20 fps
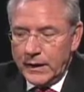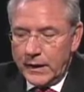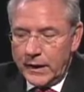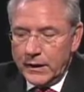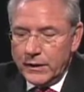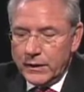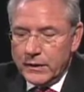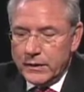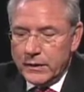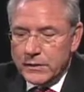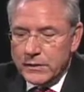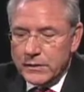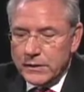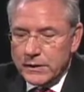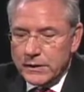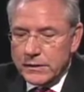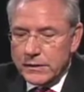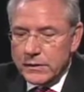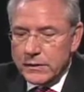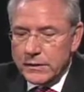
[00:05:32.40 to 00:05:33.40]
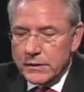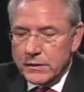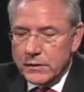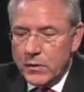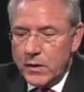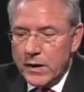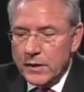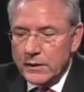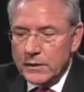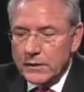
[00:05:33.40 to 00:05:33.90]
You know, it's
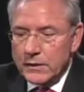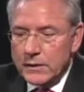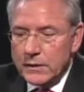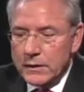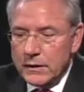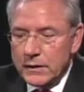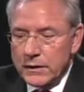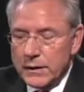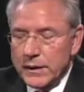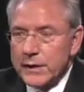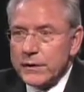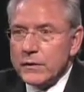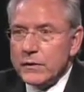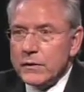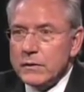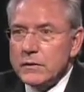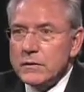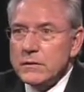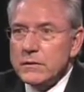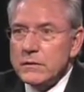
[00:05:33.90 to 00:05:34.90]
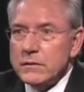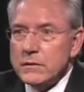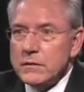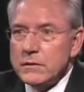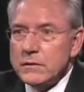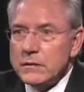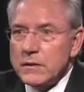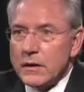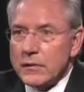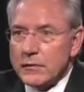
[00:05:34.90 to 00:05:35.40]
quite a legal
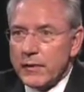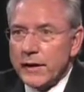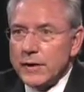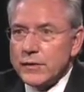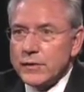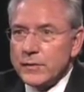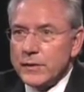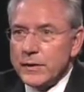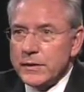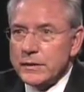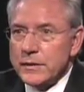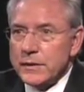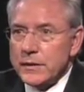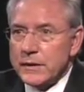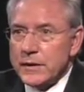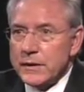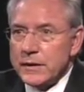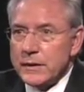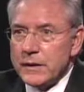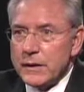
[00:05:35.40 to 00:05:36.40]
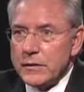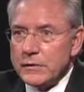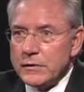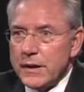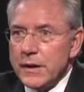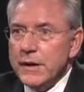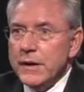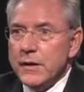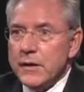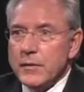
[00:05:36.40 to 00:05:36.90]
arrangement to get those
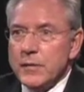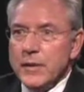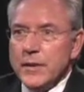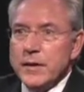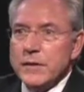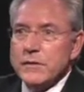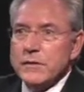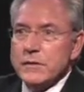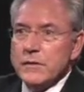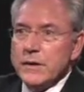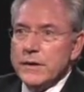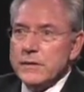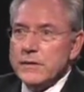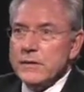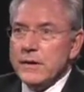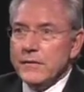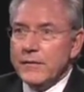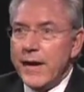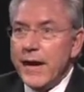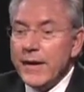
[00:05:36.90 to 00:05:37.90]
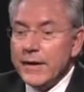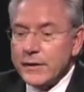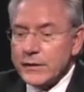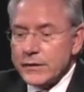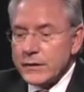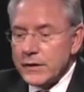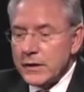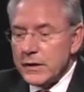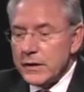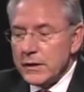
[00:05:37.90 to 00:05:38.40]
in here, but here's the
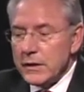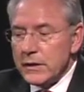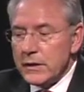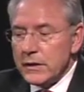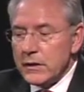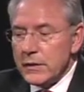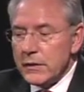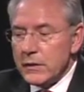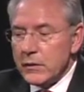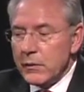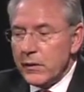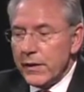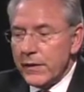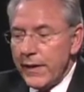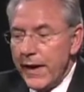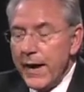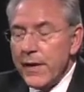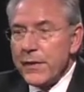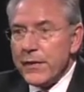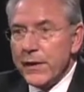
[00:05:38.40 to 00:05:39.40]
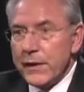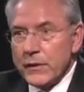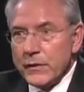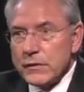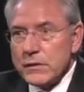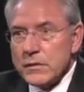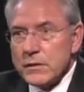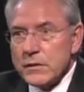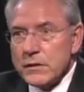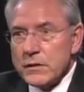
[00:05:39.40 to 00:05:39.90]
advantage. Without
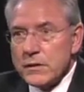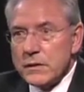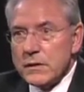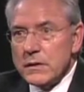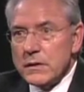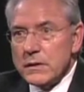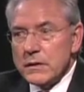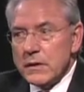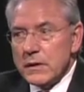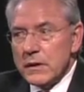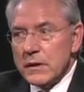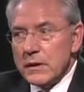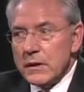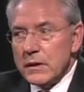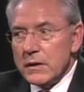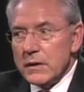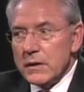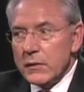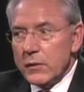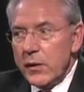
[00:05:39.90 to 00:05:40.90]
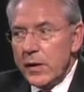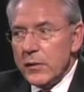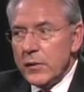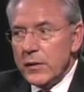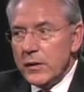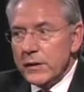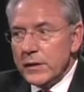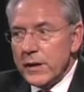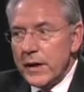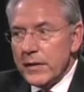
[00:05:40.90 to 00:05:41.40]
those, we
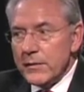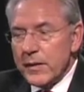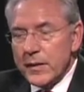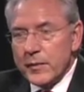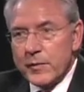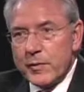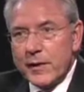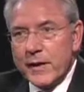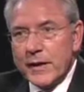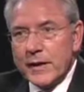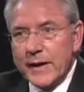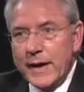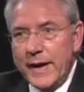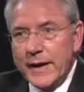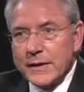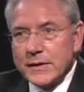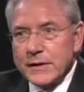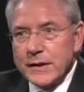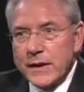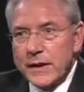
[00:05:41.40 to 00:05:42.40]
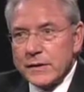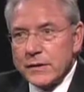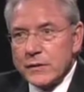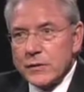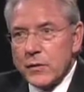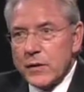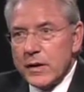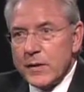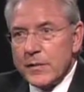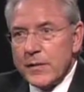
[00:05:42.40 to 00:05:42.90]
would not be bringing $18 to
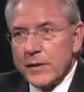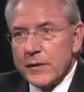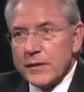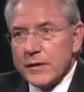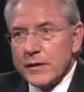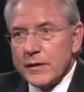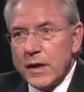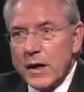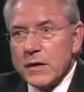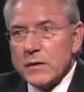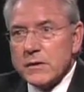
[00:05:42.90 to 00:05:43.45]
$20 million